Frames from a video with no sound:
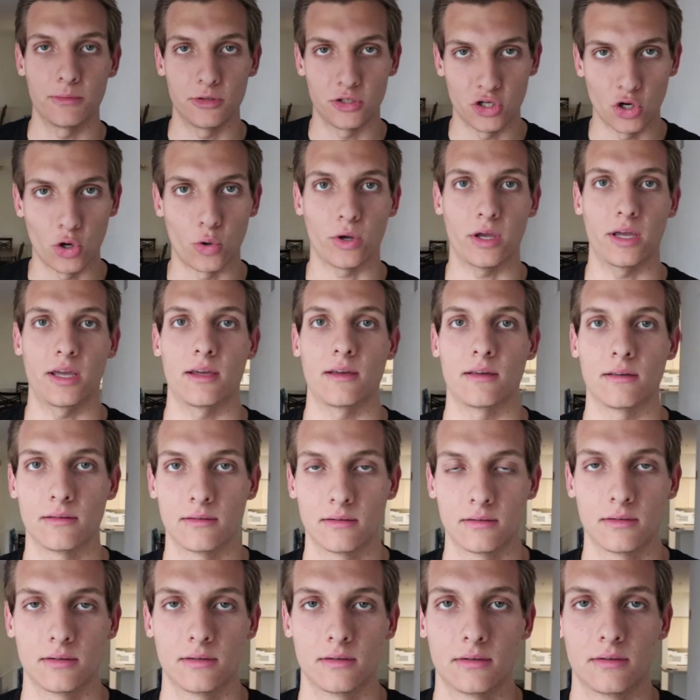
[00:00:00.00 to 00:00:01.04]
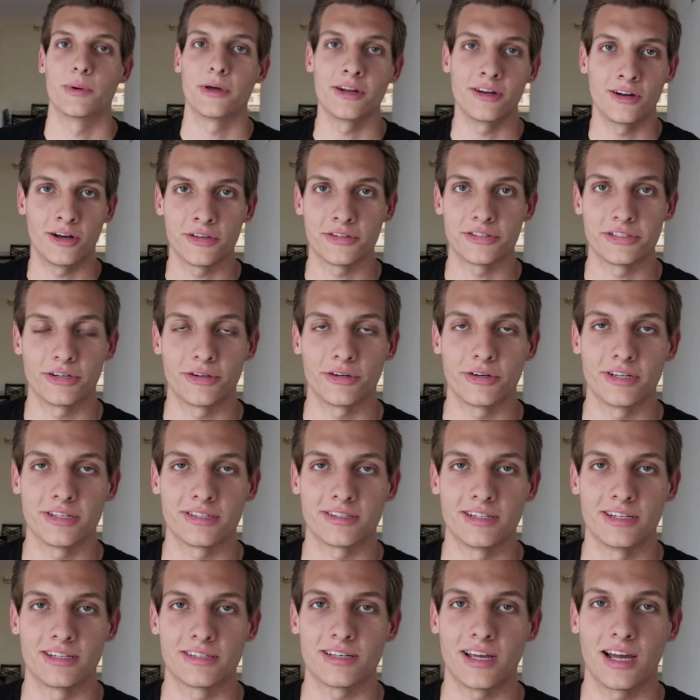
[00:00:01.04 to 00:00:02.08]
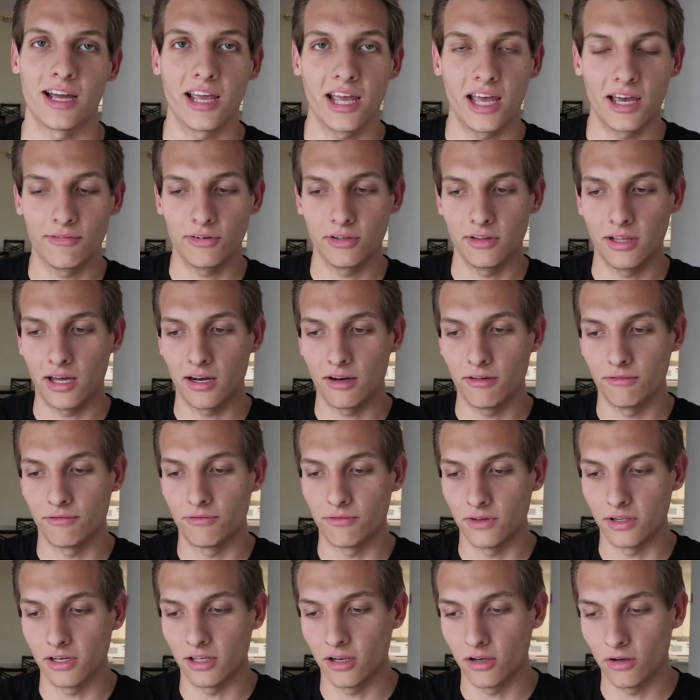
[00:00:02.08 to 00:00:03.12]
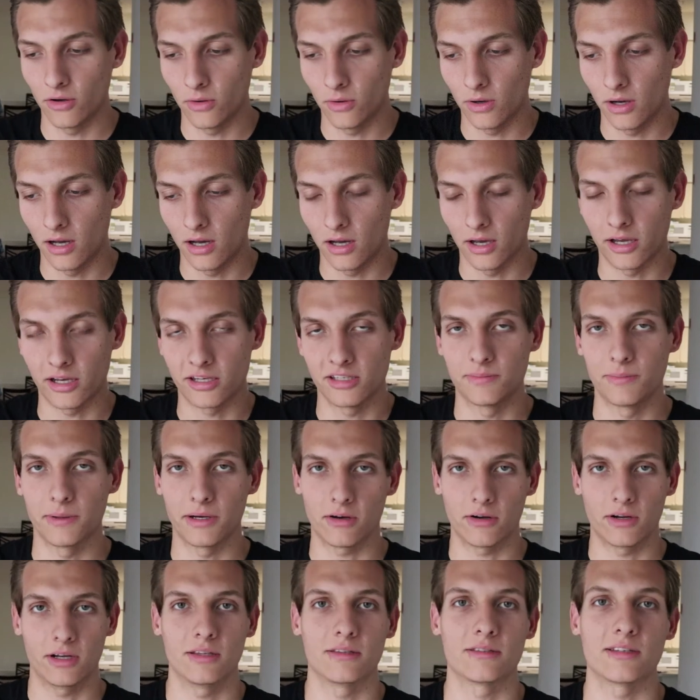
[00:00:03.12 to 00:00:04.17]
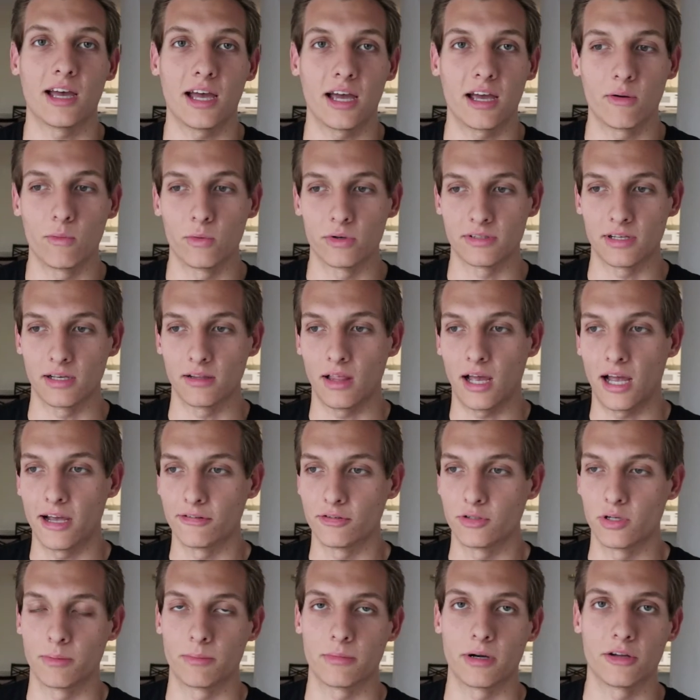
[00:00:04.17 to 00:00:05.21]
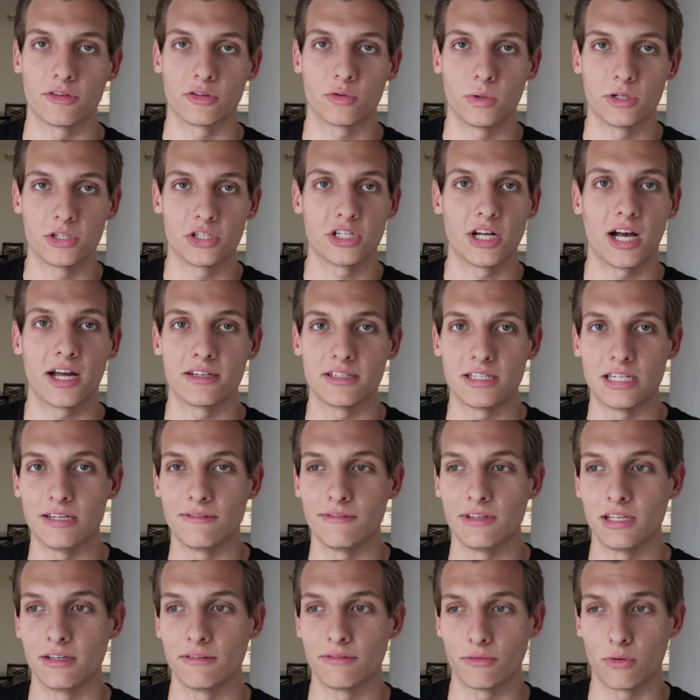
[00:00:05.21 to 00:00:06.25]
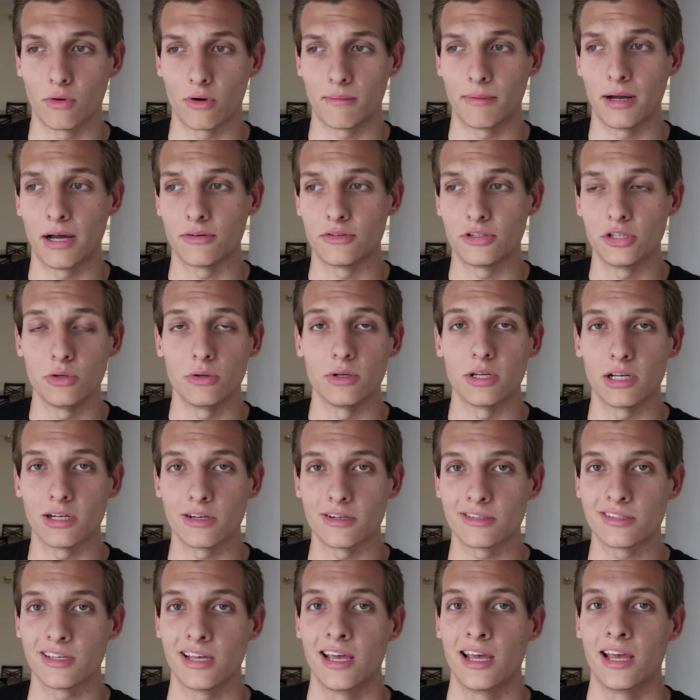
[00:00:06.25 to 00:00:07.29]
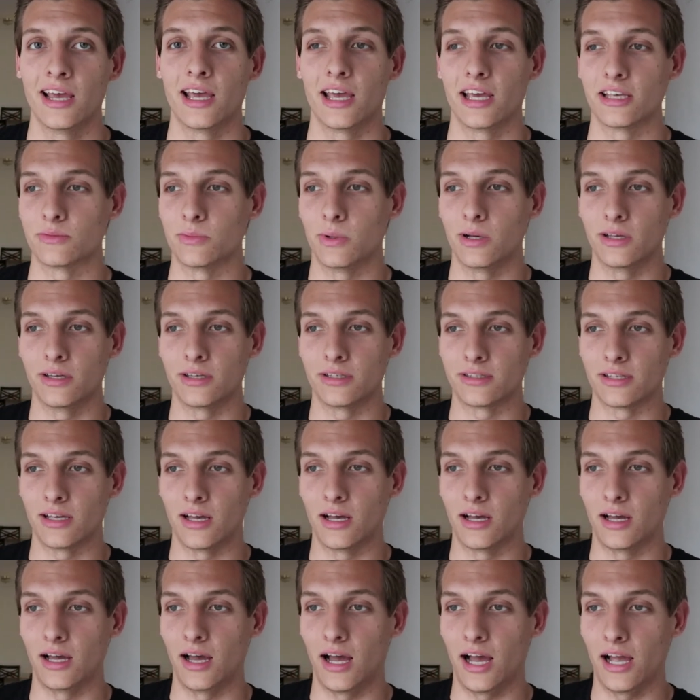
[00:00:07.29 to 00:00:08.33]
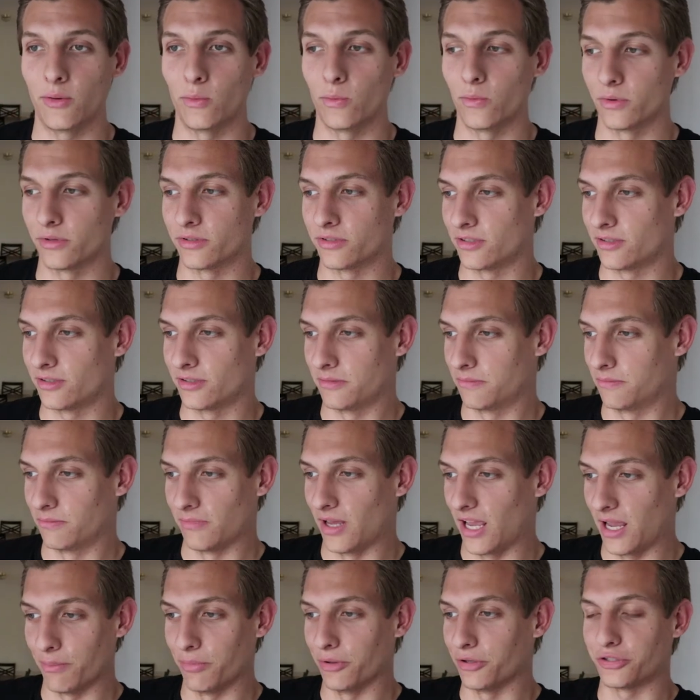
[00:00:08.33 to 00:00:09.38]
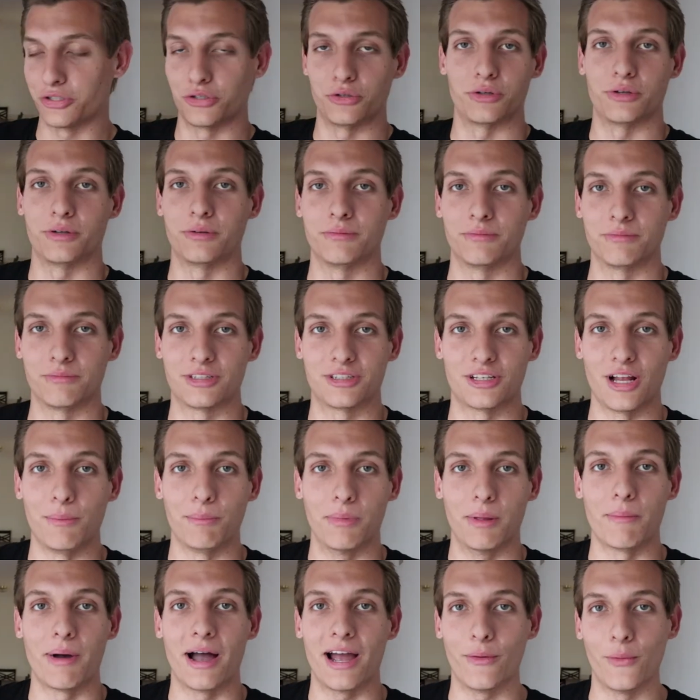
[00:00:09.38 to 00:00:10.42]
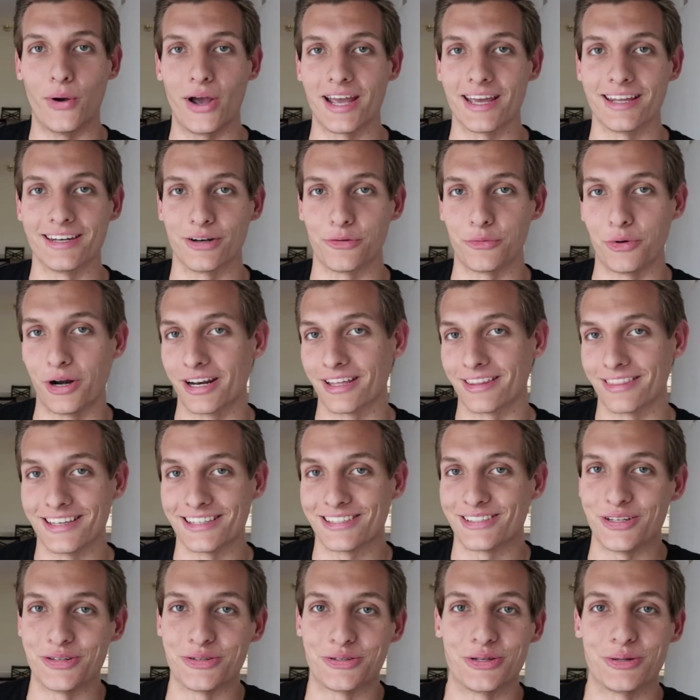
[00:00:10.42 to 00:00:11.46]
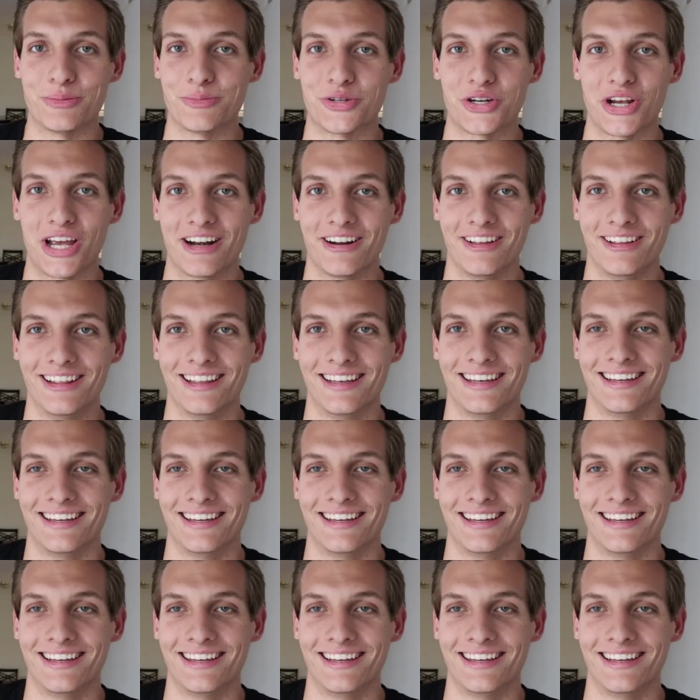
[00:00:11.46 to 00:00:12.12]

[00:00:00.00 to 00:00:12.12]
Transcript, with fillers: I'm joking. But in all seriousness, I have a lot of video uh, experience. I was a live streamer on twitch.tv for about two years, as well as uh, I was able to stumble my way into running this YouTube channel.